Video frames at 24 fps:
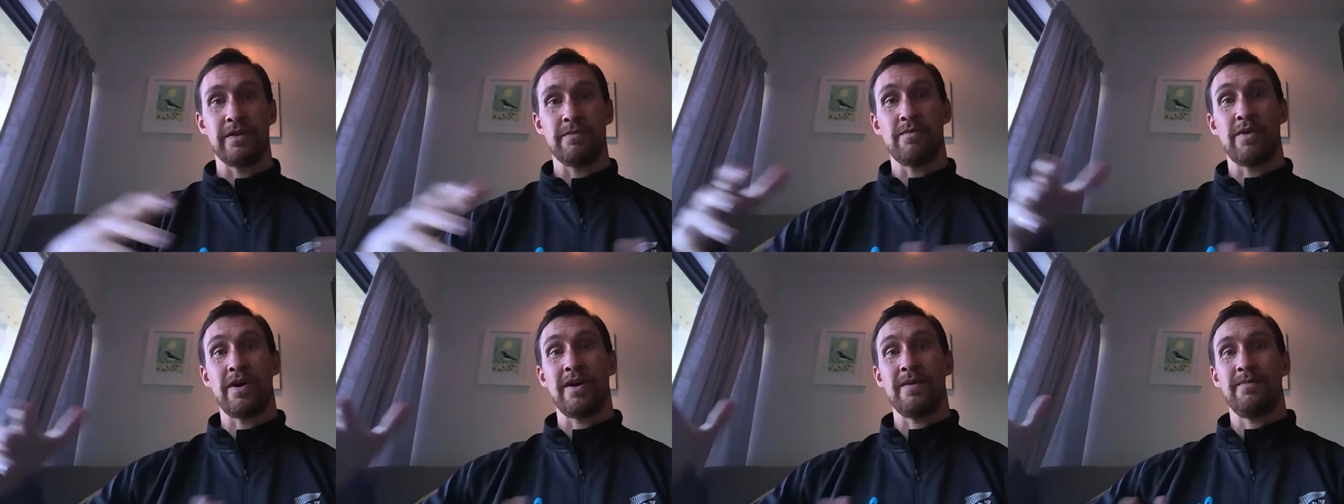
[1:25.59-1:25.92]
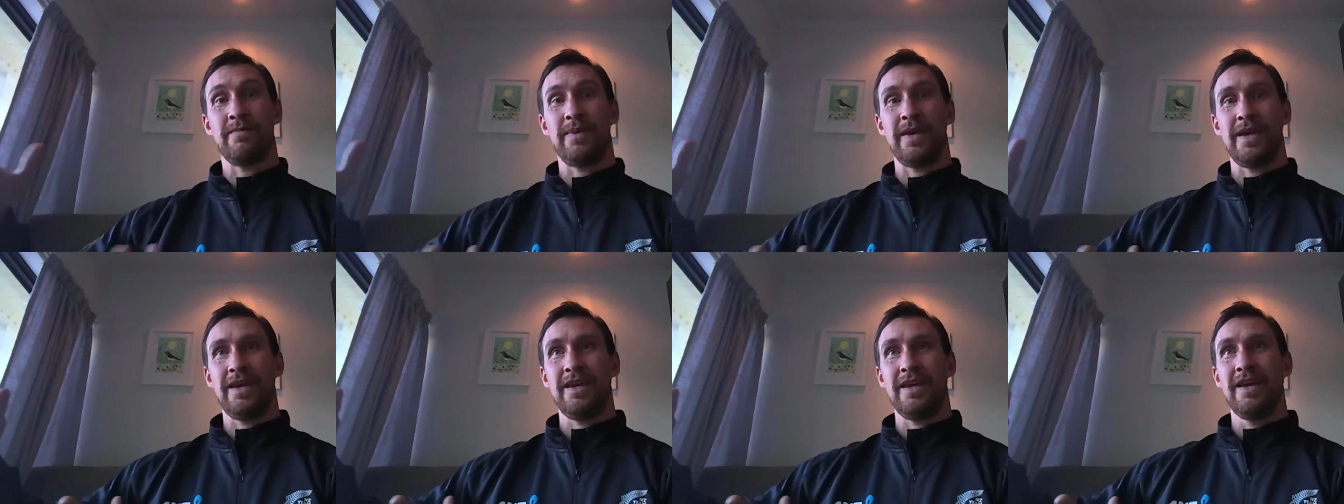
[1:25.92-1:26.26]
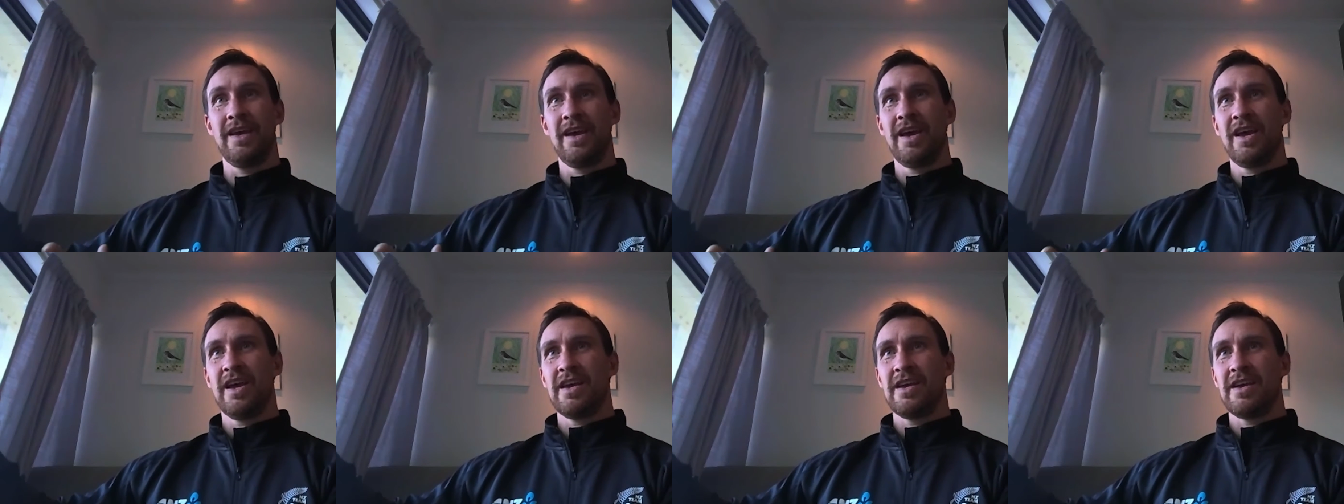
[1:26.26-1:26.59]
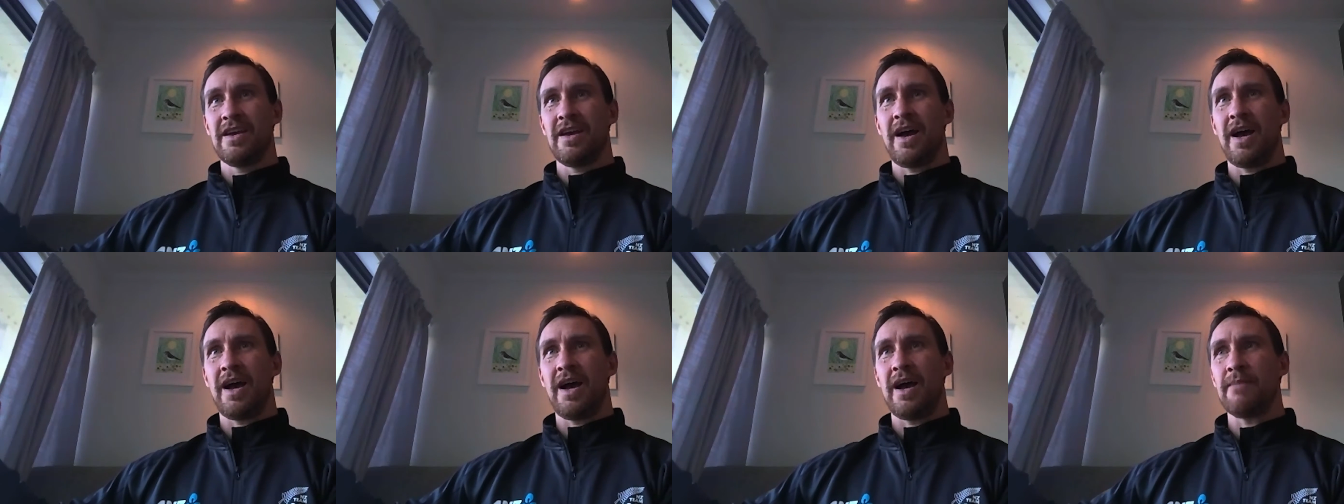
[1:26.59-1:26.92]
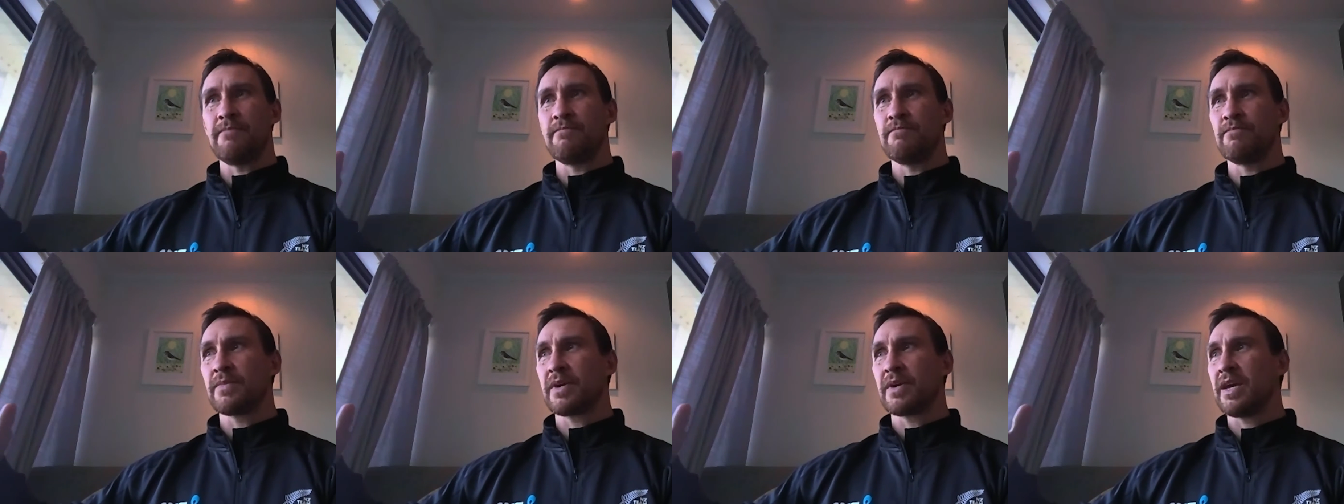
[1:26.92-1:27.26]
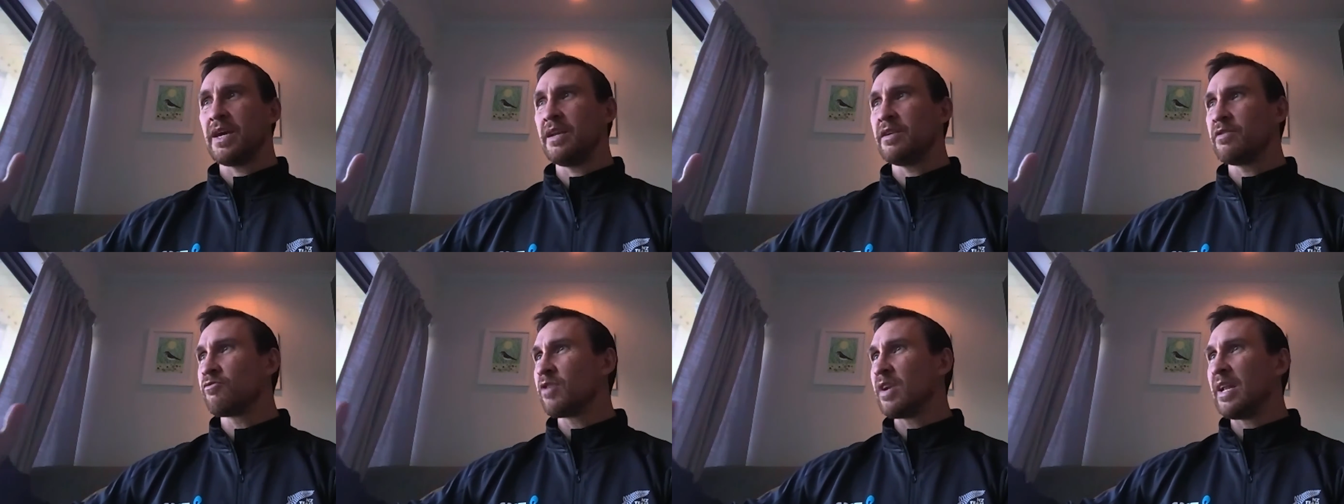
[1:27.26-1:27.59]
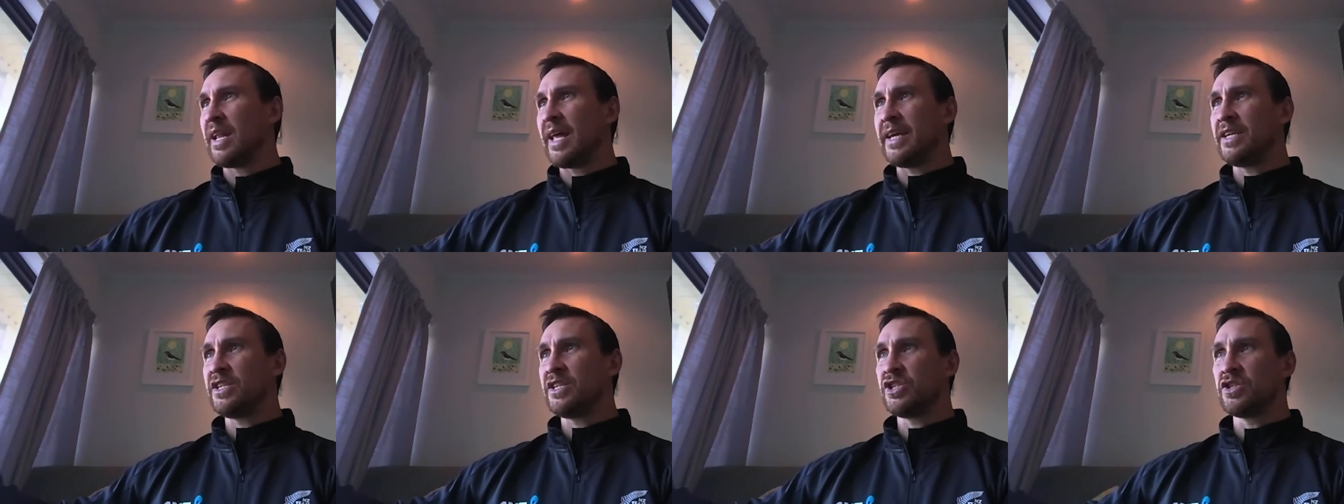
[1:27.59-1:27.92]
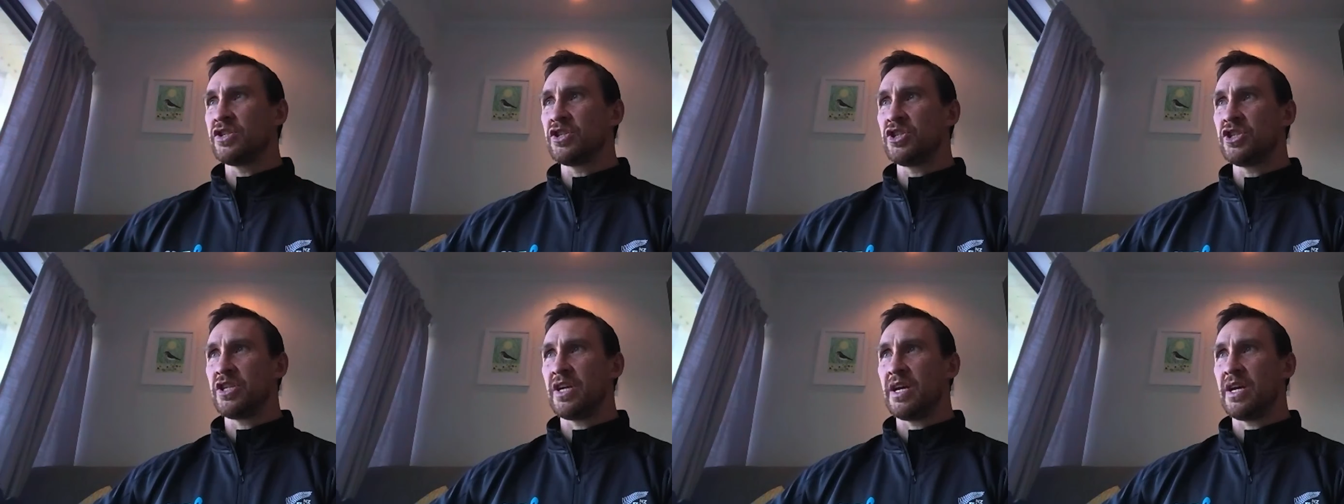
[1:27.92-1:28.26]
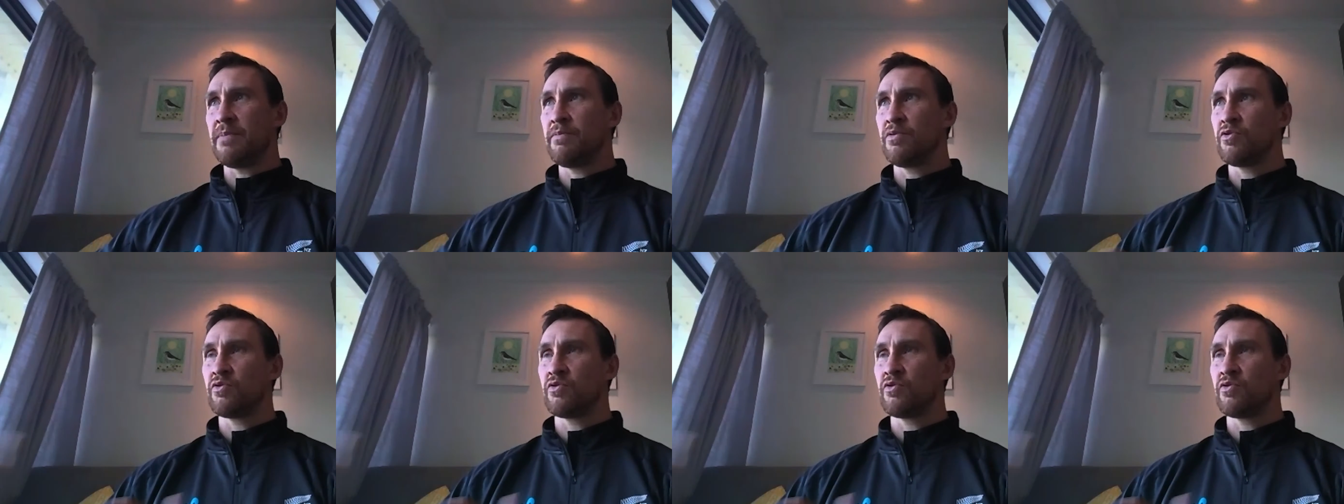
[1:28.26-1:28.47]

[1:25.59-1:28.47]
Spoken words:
It might be in a relationship